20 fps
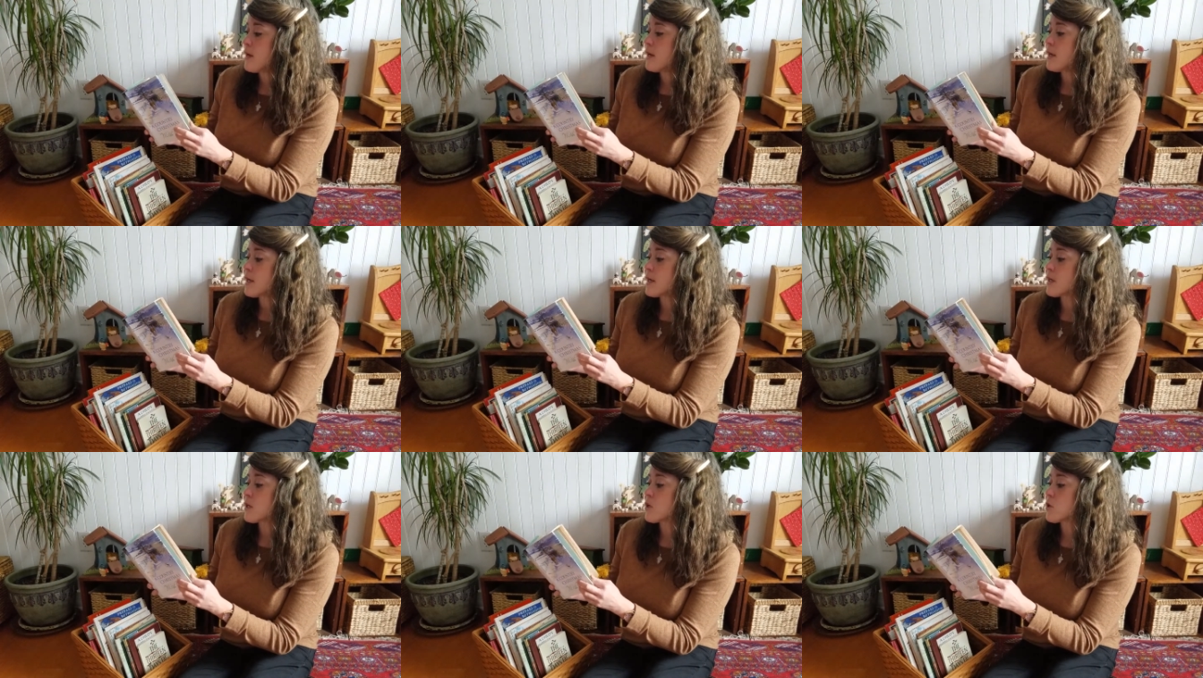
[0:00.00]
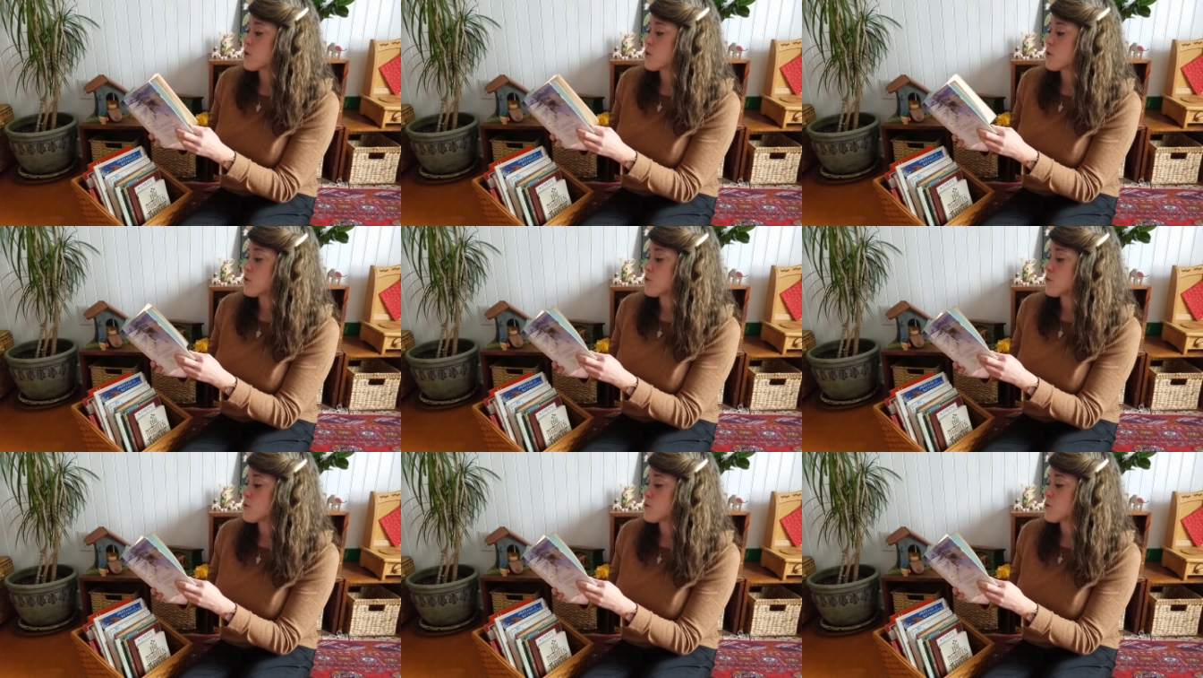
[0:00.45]

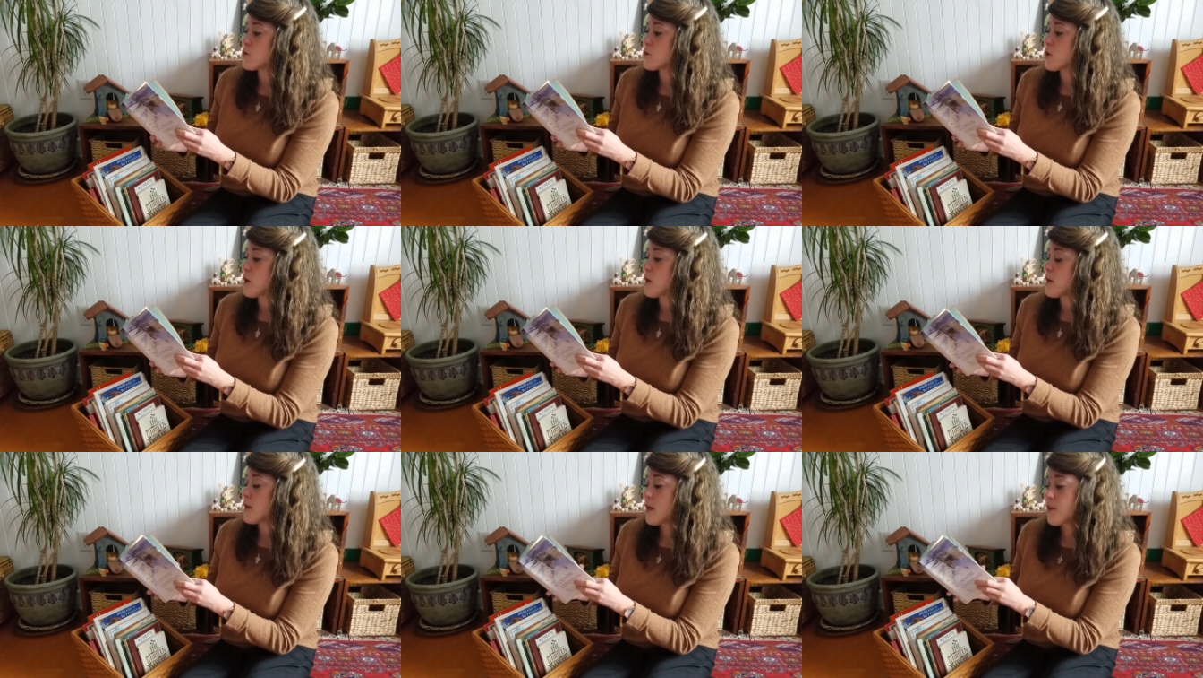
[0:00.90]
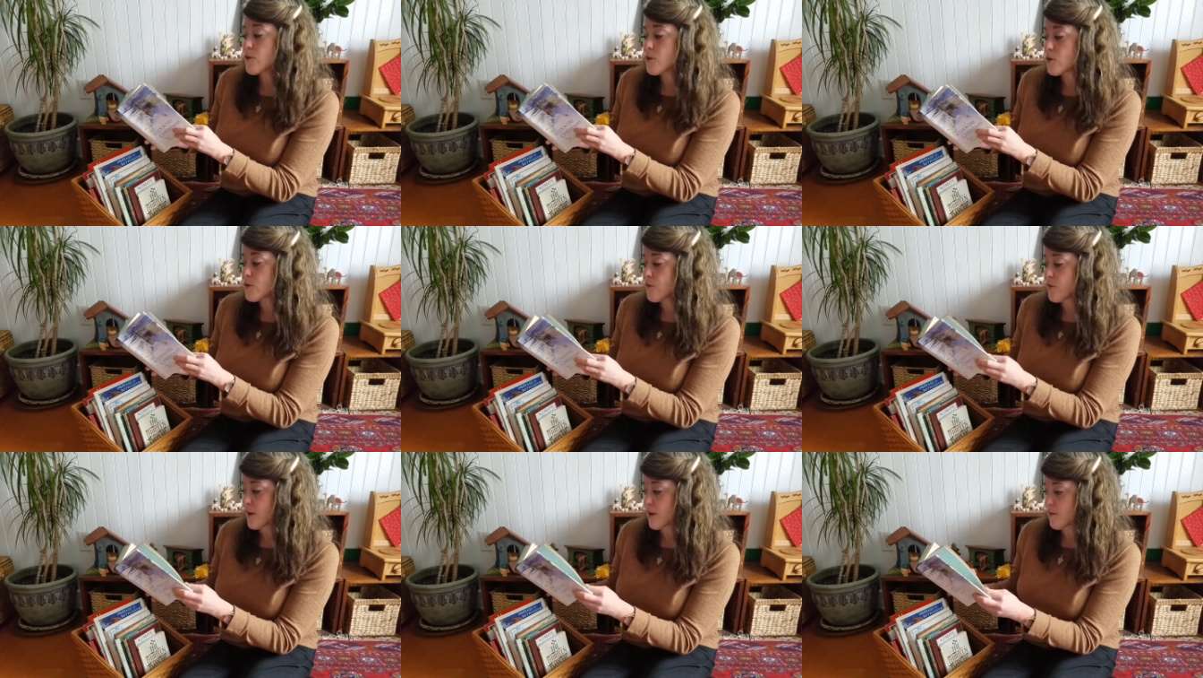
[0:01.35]
includes another
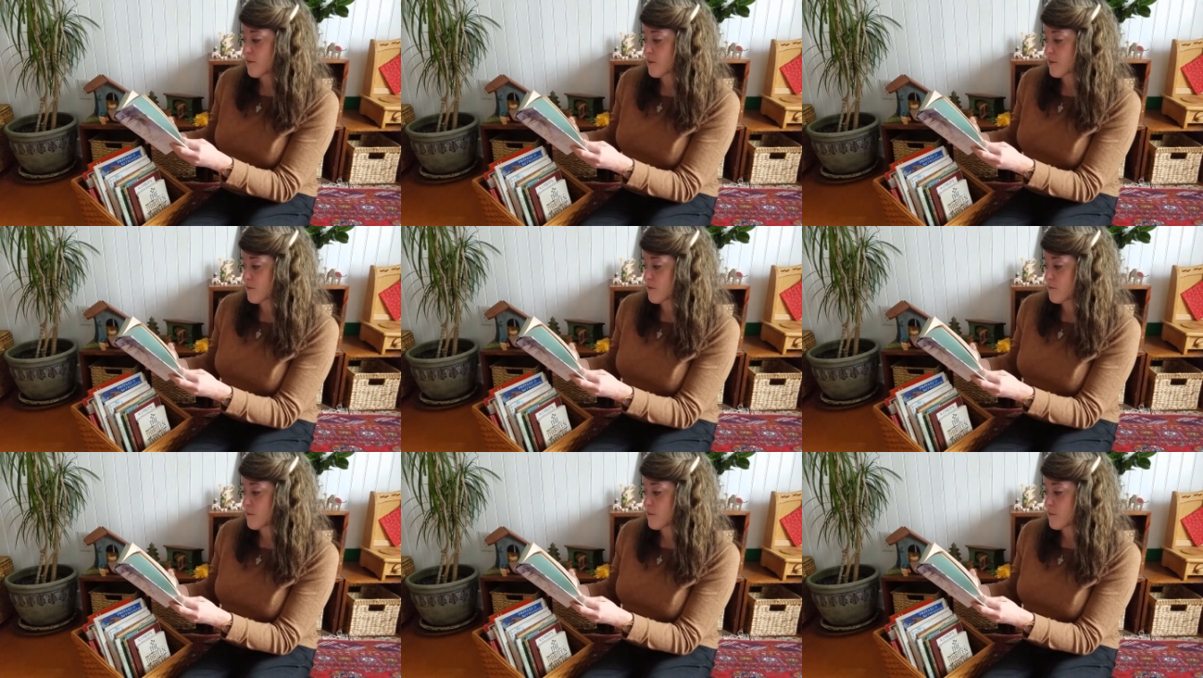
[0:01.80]
favorite of